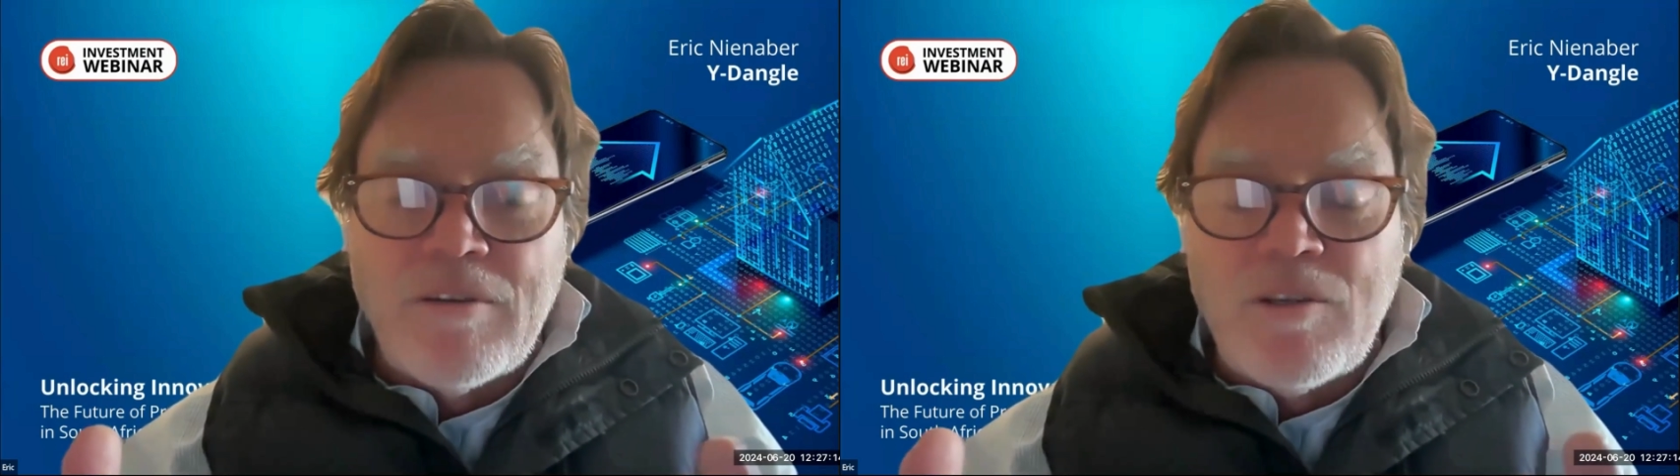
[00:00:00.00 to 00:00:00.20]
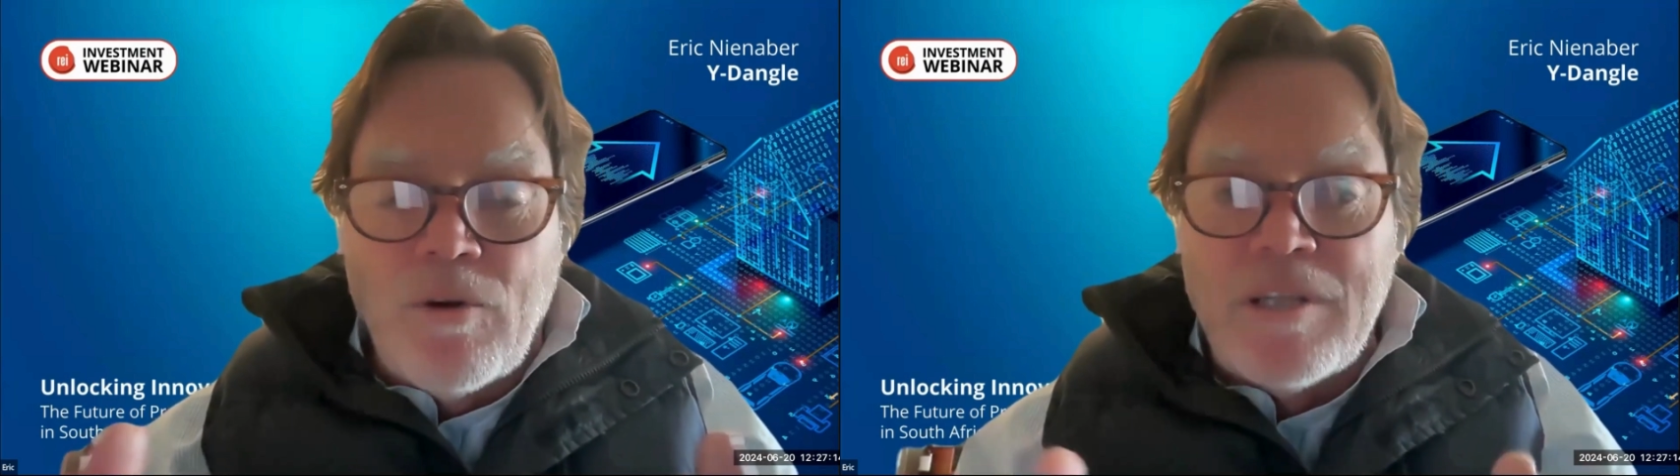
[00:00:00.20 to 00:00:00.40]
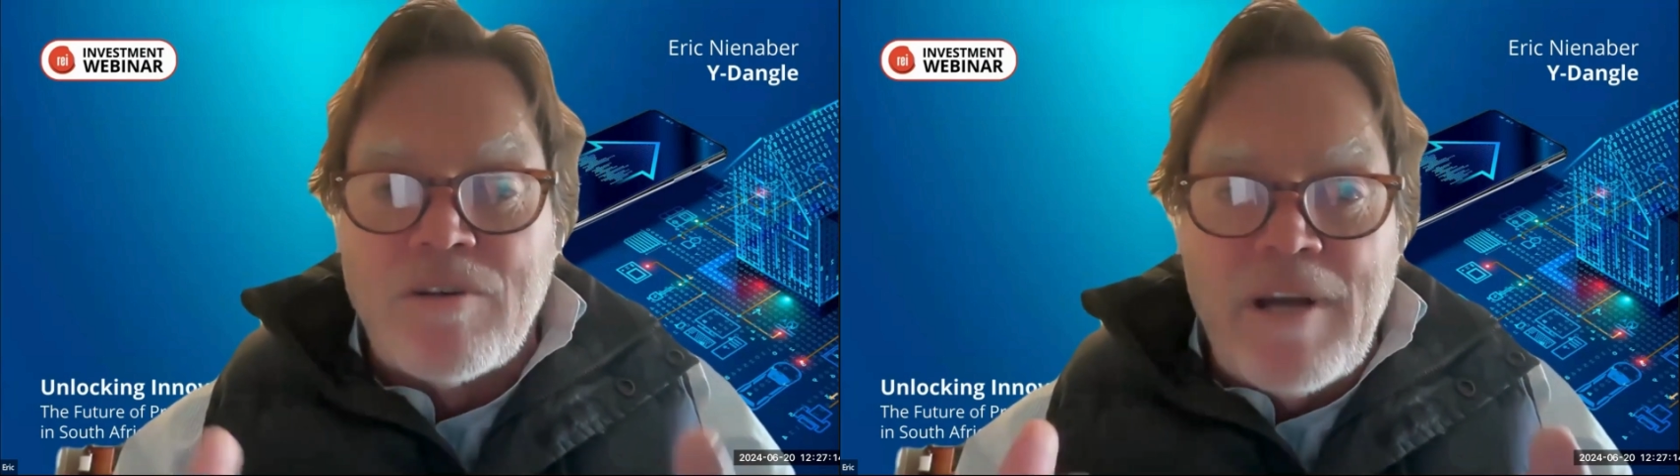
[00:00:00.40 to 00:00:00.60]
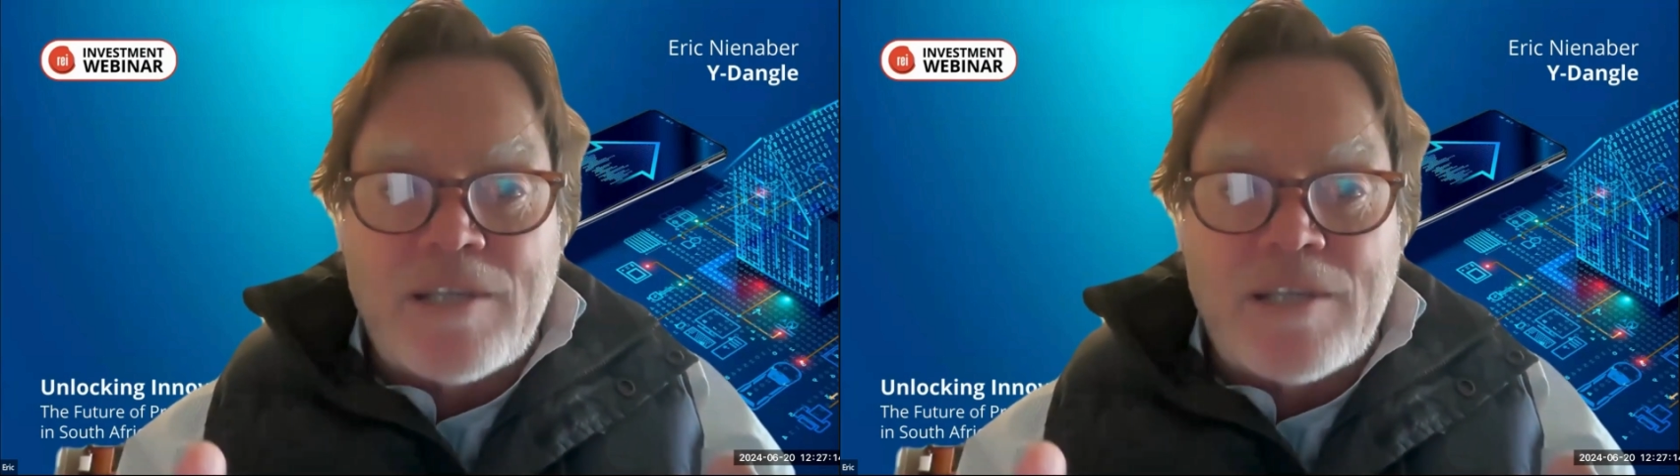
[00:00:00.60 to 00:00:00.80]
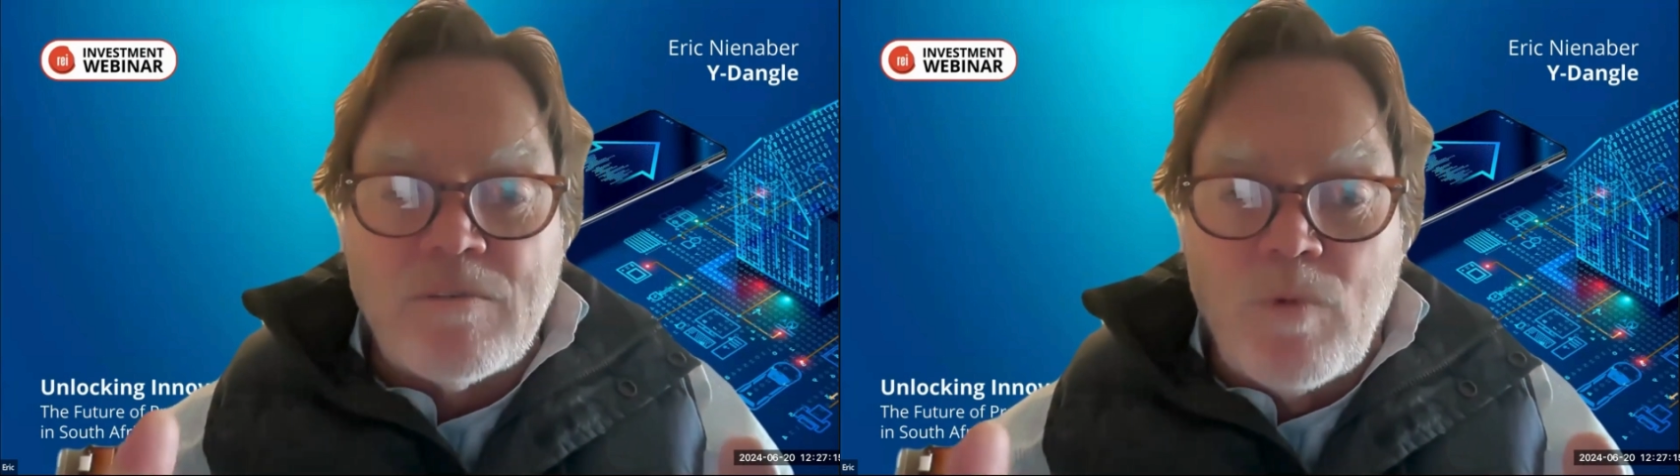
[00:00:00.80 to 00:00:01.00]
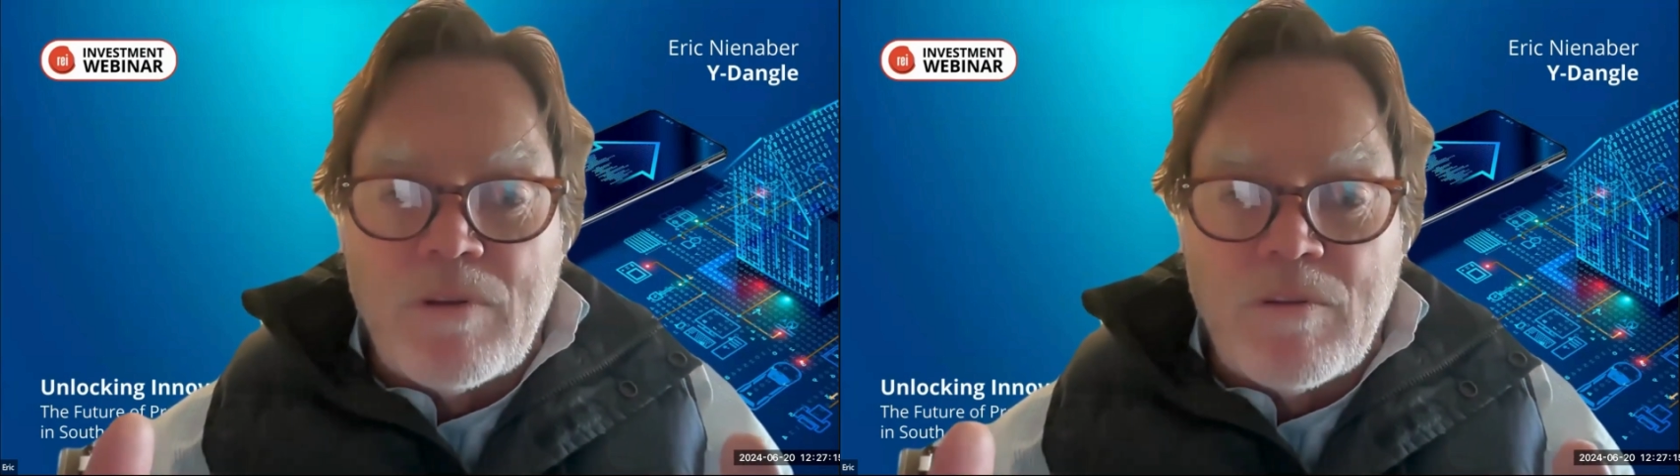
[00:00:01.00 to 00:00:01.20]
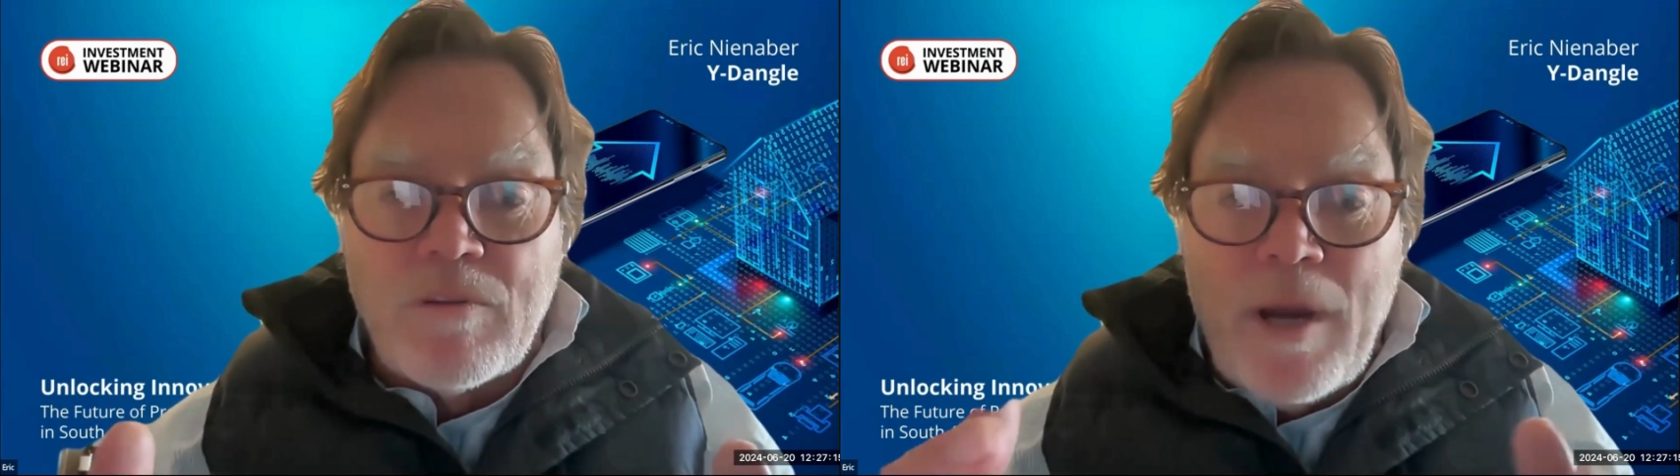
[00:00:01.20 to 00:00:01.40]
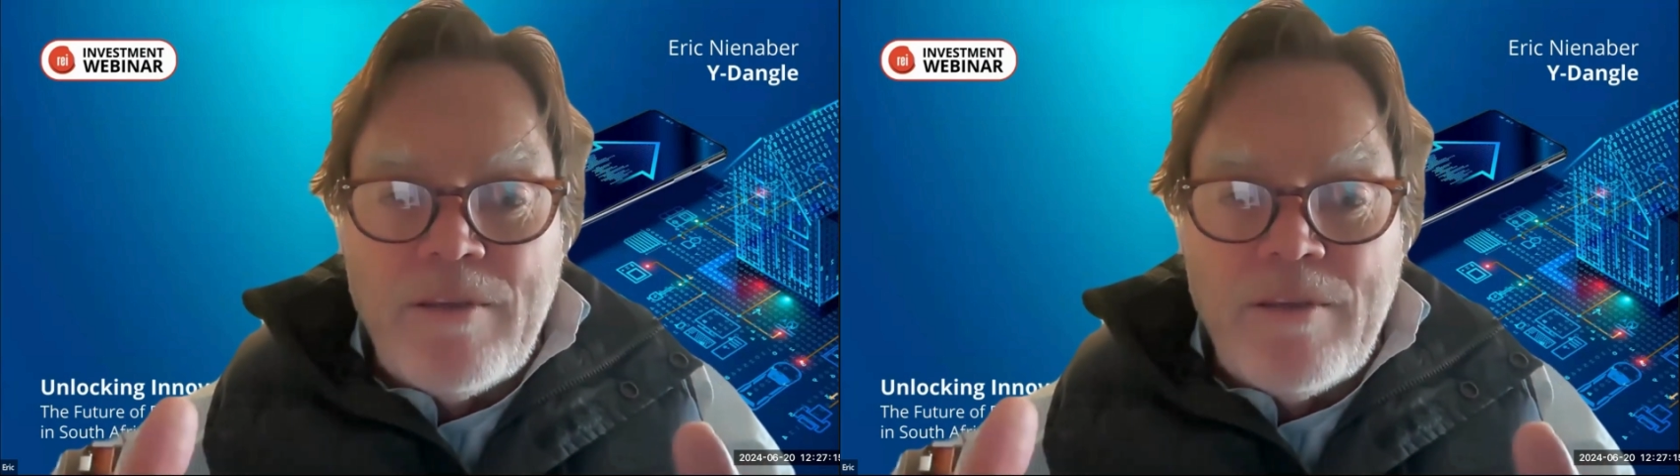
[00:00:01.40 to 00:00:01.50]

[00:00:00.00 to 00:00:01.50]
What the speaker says: so your interaction with